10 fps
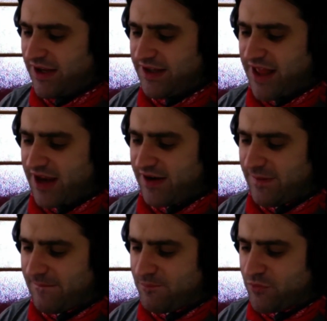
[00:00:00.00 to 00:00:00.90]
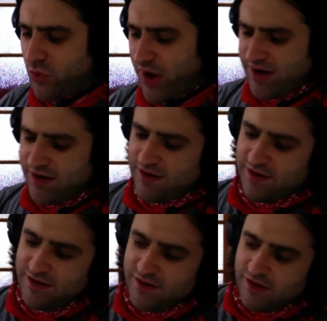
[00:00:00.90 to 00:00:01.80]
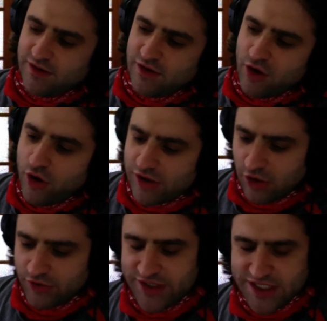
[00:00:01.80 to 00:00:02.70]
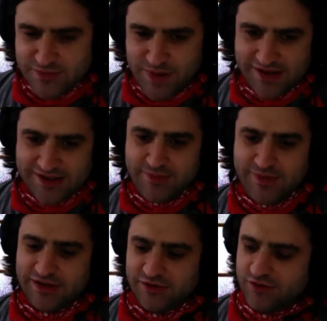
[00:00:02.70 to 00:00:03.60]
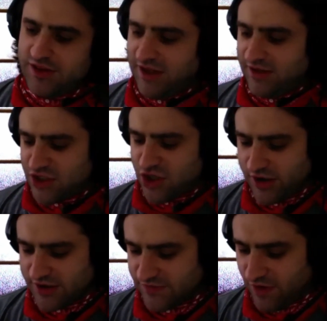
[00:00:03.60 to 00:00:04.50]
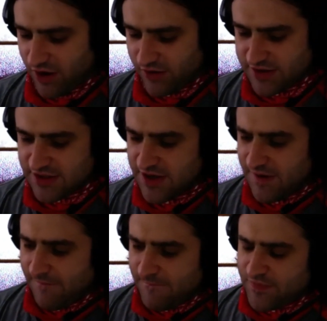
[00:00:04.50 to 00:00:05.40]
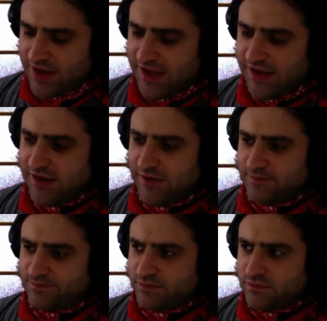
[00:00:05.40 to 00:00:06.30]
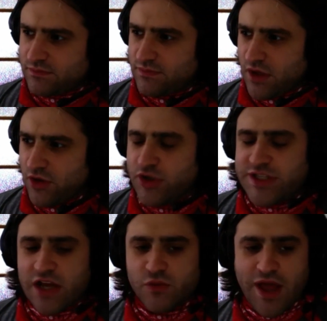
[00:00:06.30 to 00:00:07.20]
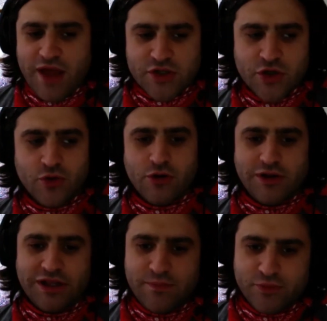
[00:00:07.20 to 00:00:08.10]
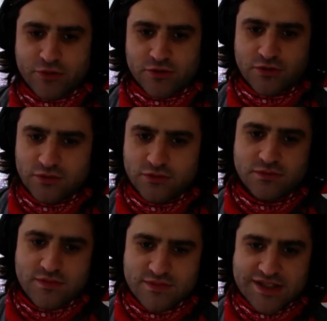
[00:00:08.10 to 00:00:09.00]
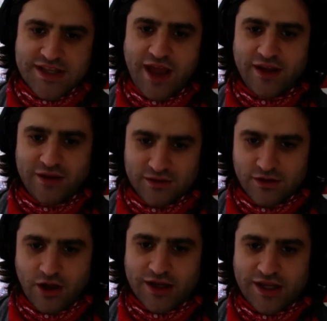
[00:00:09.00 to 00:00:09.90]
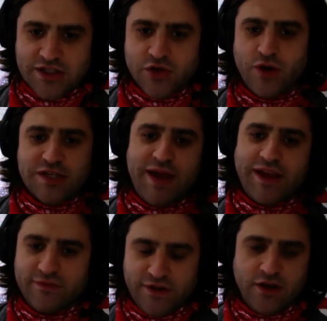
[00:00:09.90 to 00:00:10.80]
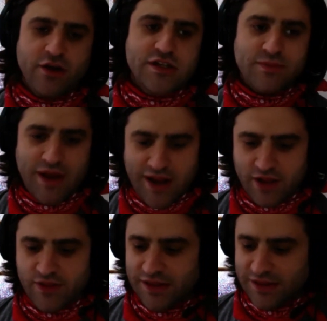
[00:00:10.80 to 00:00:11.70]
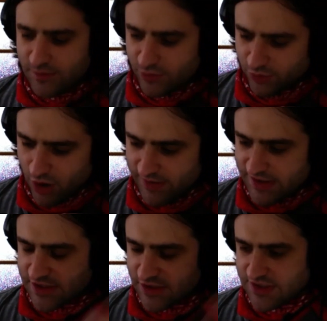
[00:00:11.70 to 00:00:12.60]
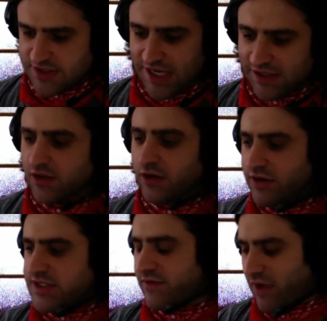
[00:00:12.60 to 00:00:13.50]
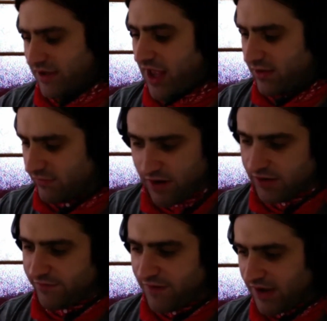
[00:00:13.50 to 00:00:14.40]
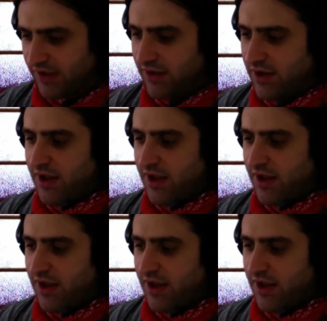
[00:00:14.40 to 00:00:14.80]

In that when early on in this pandemic little thing, China's virus, New South Wales, who are a Liberal state, like he's always making videos about how their Liberal Prime Minister is Hitler and stuff like that. Very funny.